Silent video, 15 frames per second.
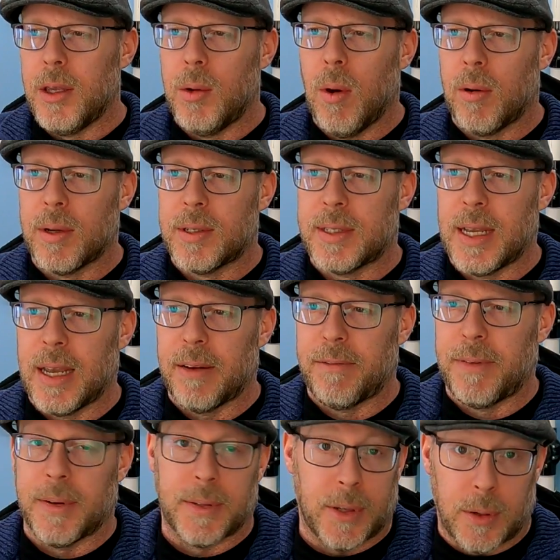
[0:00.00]
You own a sand
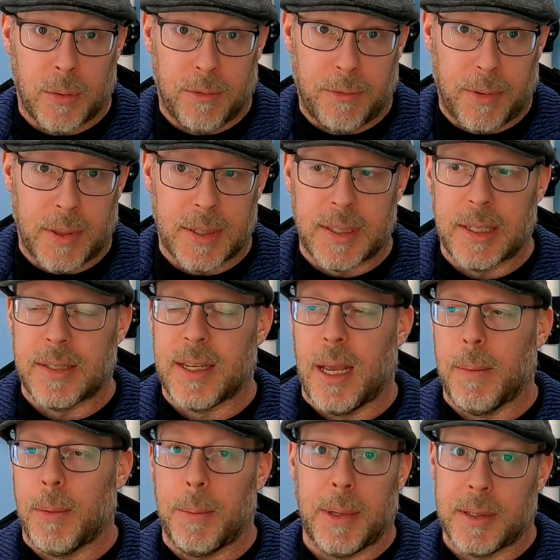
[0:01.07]
filter for this
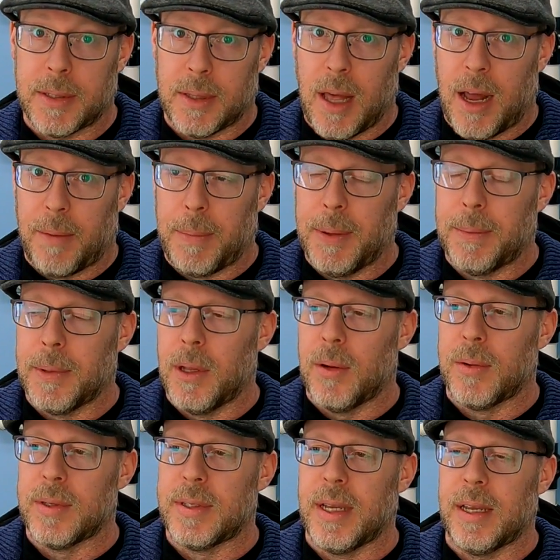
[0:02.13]
example, because a lot of people
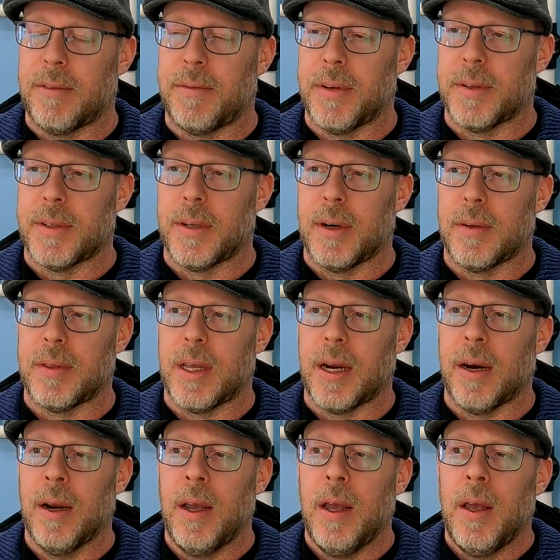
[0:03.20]
own a sand filter out
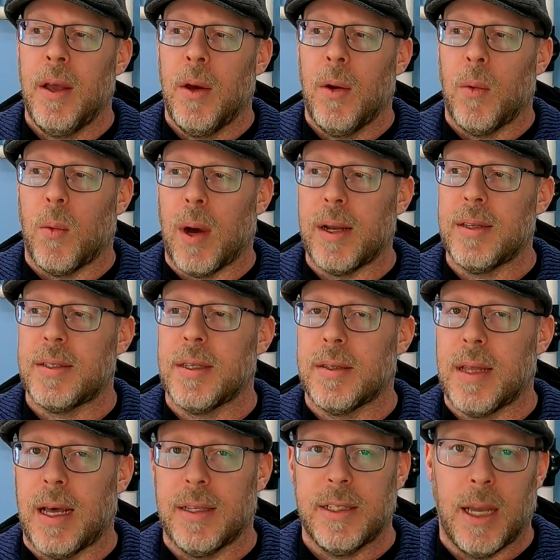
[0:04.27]
there. When is the
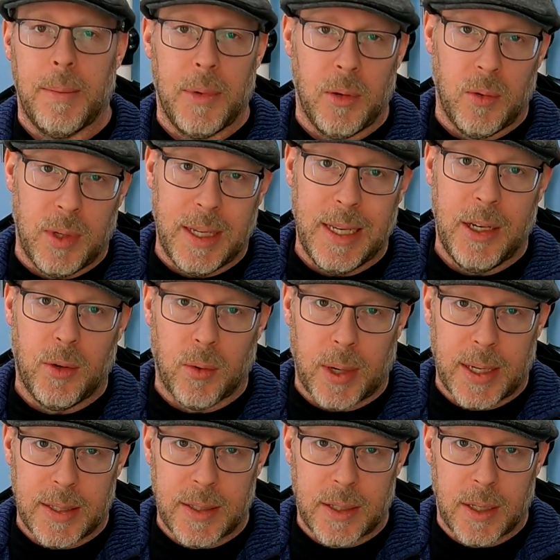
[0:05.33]
last time you
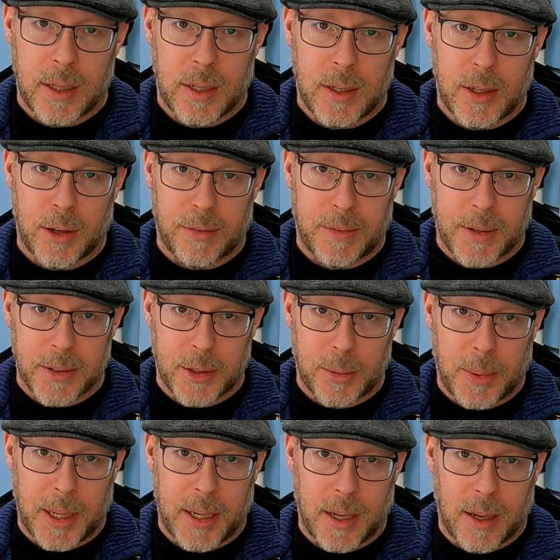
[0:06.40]
degreased your filter
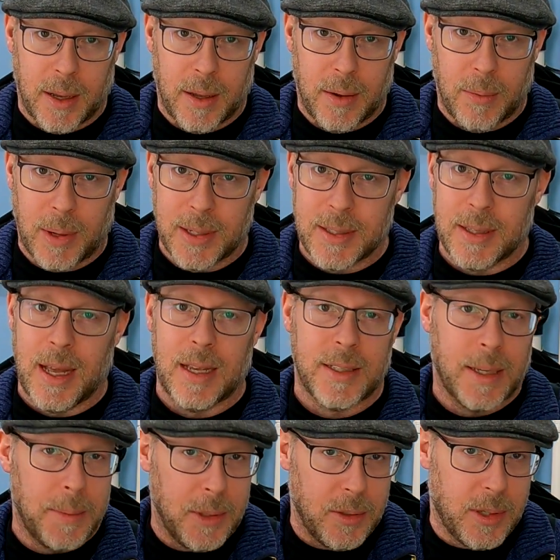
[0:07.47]
media? When is the
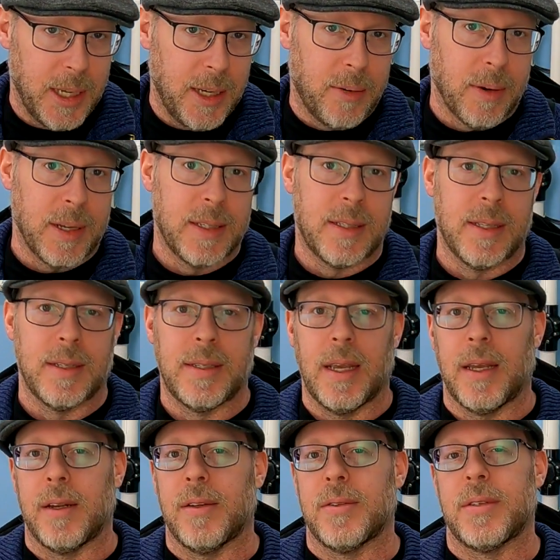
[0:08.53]
last time you degreased the
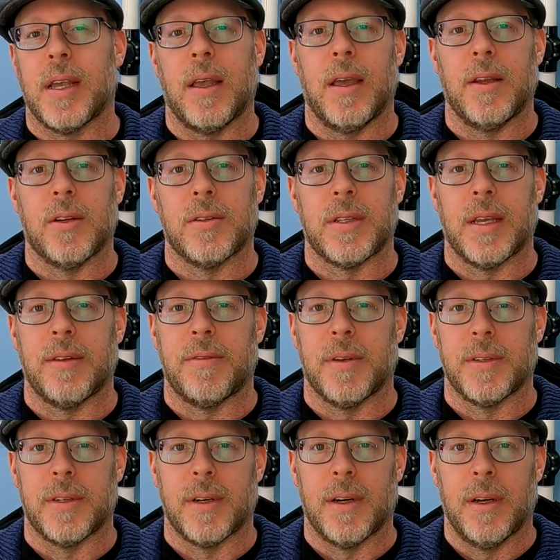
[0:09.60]
sand in your sand
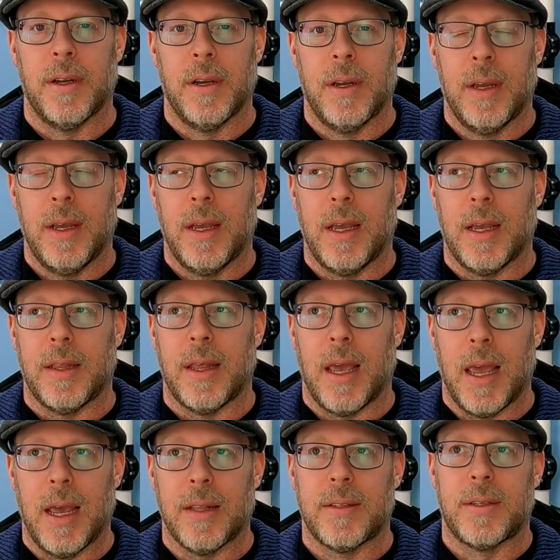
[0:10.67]
filter? And
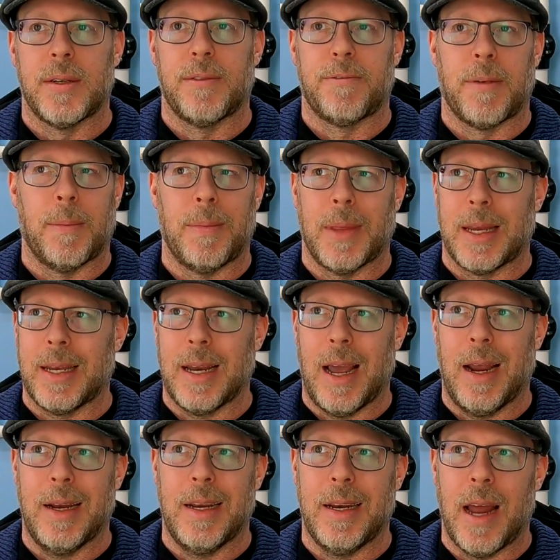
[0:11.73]
the answer from like
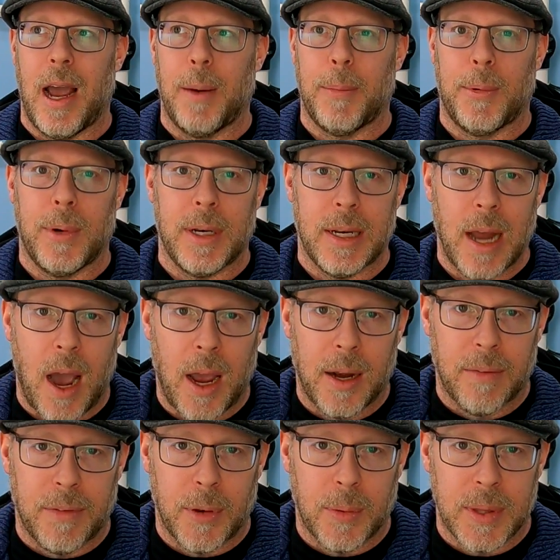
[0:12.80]
99.9%
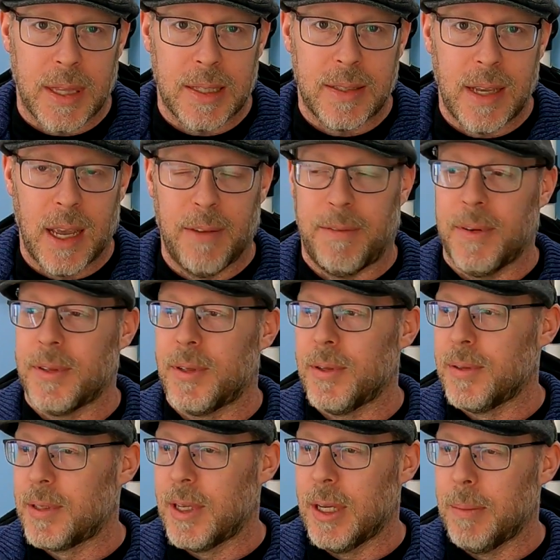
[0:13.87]
of you with the sand filter
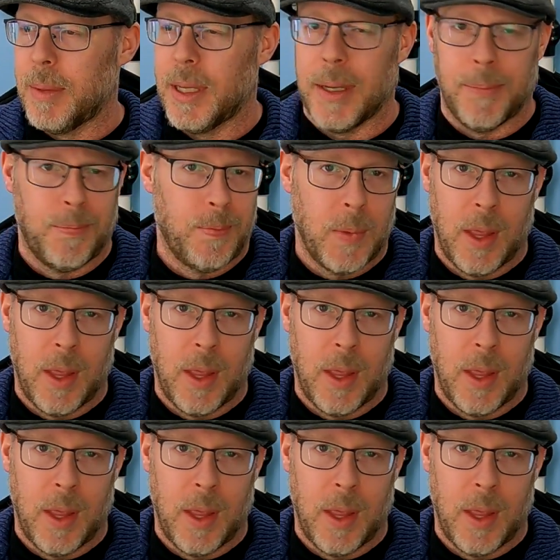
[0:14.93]
is going to be,